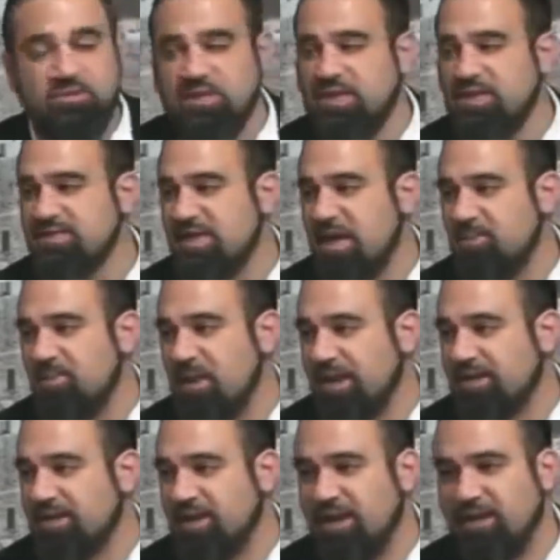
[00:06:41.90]
Said, he's not
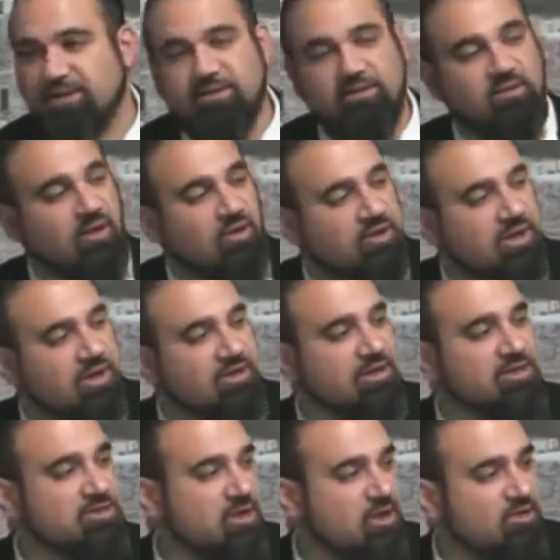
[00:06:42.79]
back yet. Okay,
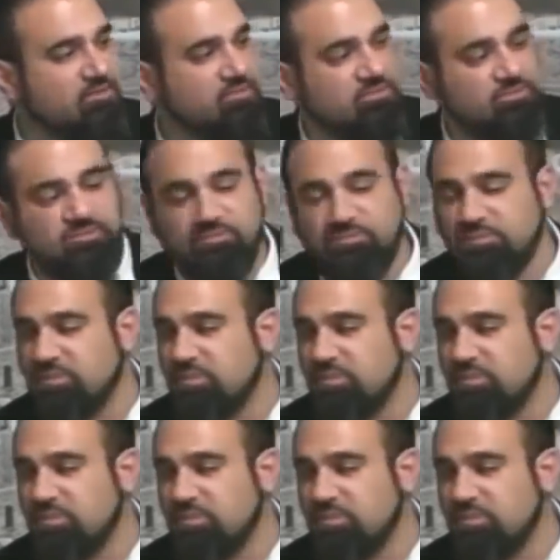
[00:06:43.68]
let's go.